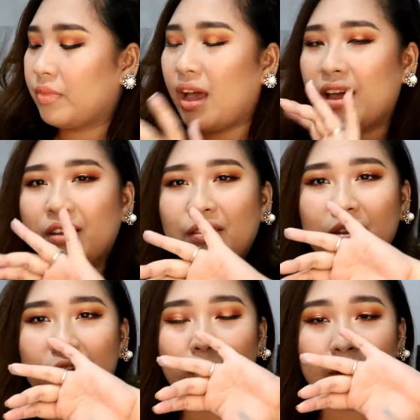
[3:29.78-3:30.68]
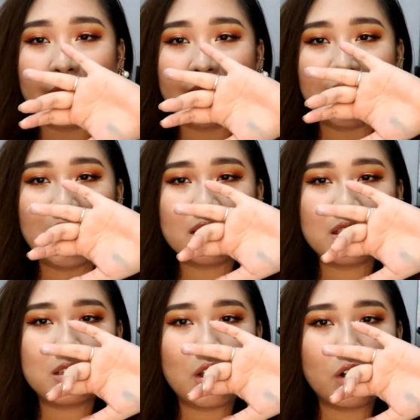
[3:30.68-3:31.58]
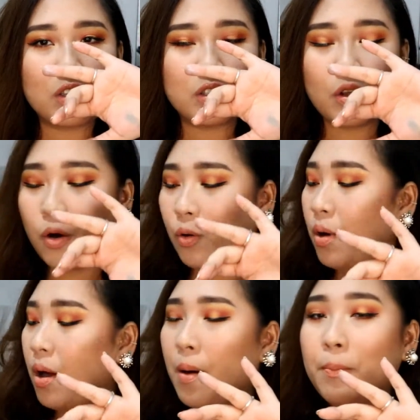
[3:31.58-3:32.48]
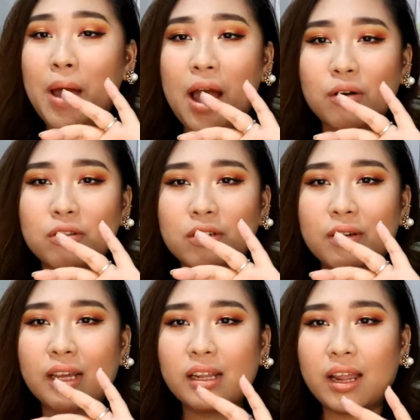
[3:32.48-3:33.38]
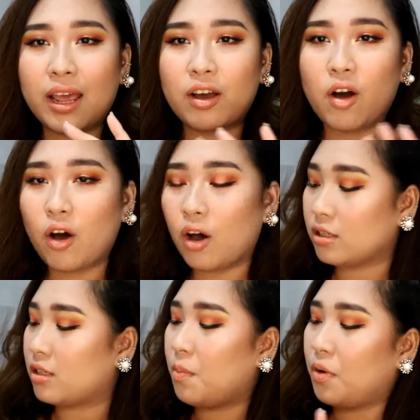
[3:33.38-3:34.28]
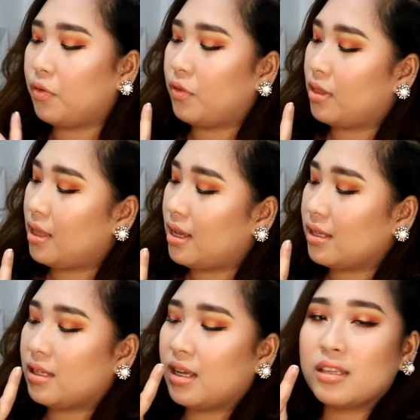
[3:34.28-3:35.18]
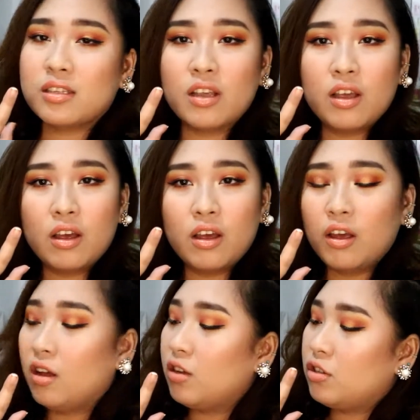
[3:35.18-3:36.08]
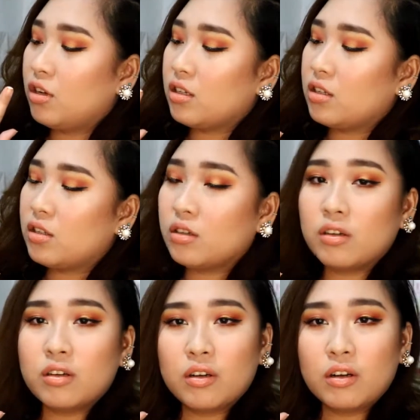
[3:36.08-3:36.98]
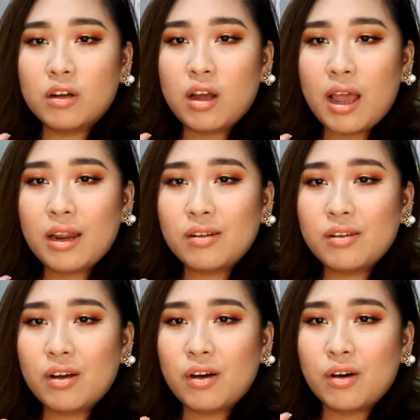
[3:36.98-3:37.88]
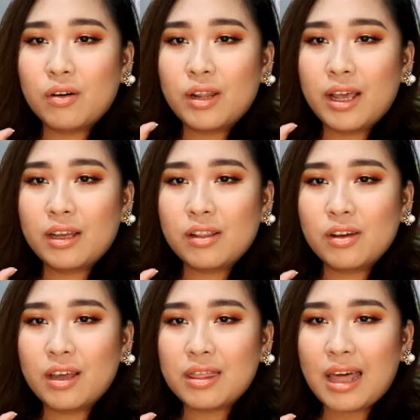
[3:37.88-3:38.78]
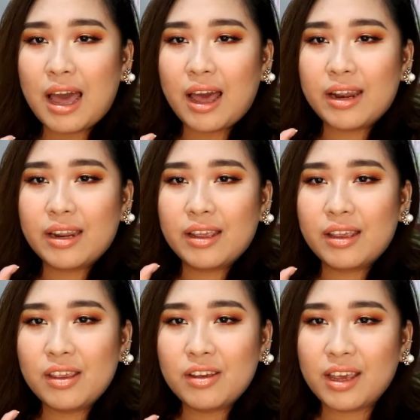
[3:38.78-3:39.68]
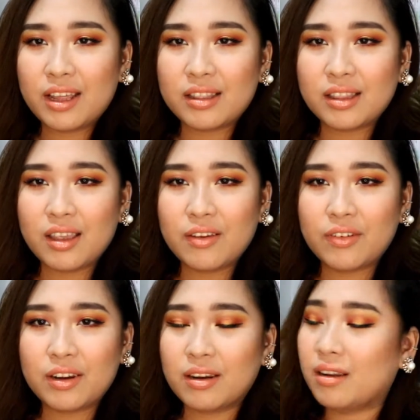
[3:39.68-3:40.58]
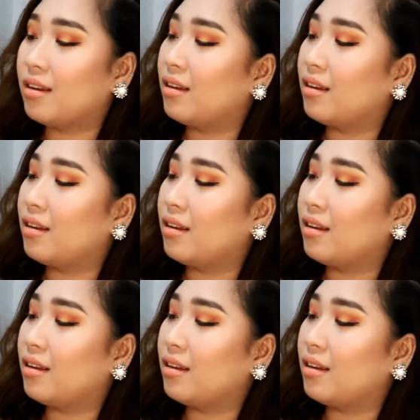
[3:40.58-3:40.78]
I don't know, and it's so powdery. Like, some of this is just, I don't know, like, look at that. You can't even